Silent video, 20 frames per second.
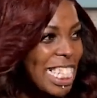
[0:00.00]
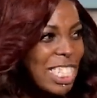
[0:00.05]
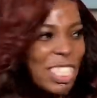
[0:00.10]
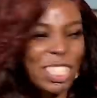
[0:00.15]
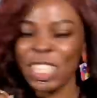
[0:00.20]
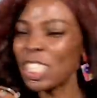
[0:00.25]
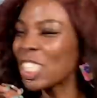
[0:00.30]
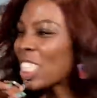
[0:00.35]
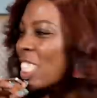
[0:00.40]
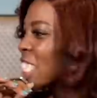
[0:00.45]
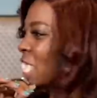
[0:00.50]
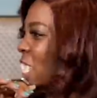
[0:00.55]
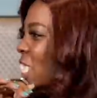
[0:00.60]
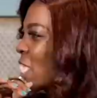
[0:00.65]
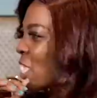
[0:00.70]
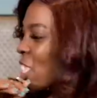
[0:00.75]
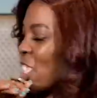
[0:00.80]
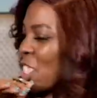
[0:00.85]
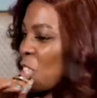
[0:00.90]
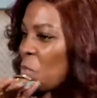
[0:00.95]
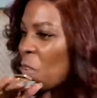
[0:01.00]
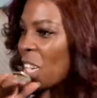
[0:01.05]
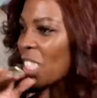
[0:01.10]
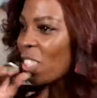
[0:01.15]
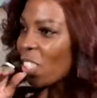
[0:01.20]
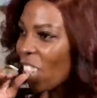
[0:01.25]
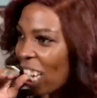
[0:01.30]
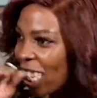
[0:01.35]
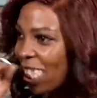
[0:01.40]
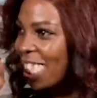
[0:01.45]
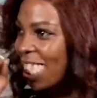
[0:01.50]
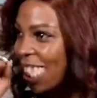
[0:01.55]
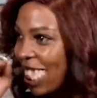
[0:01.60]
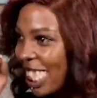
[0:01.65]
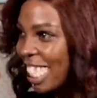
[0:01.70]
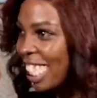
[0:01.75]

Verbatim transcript: It's just it's mm. just we're just